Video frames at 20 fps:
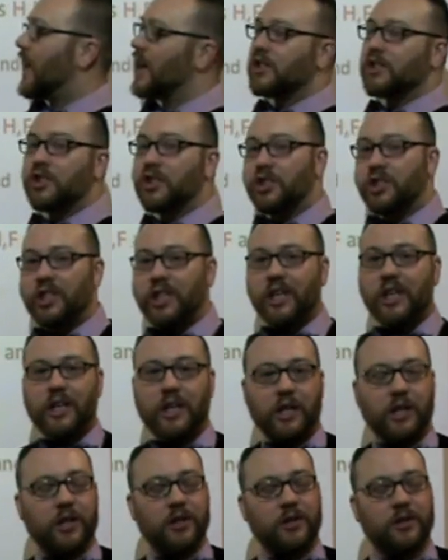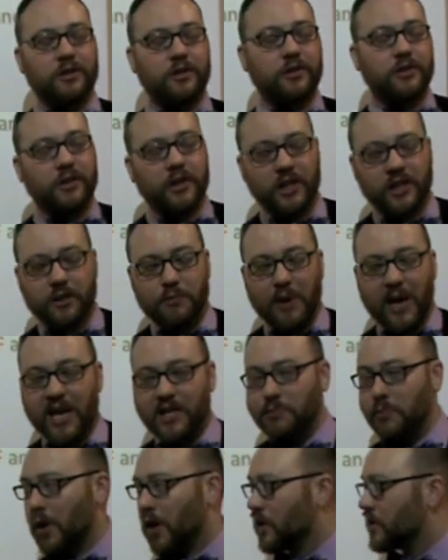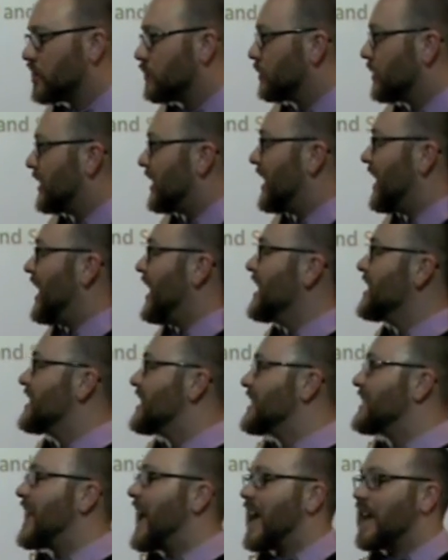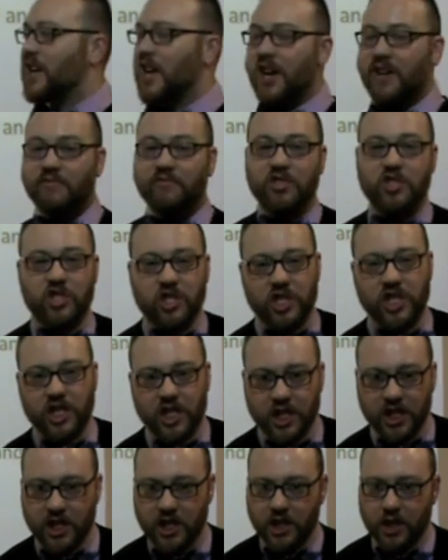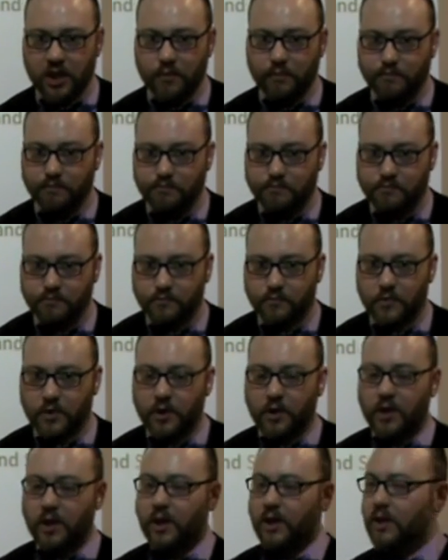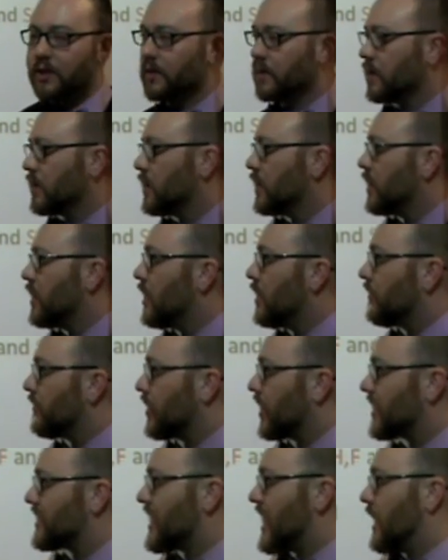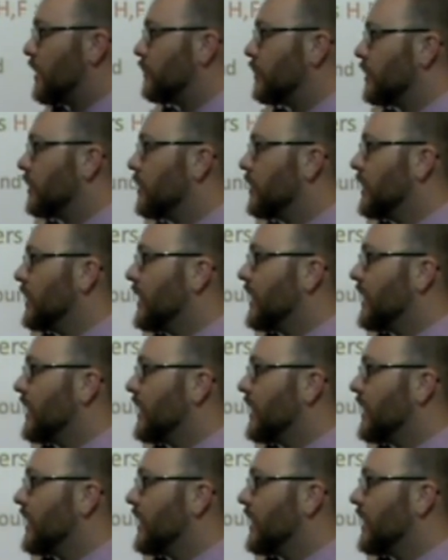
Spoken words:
a G in the past participle instead of GE. Okay? For example,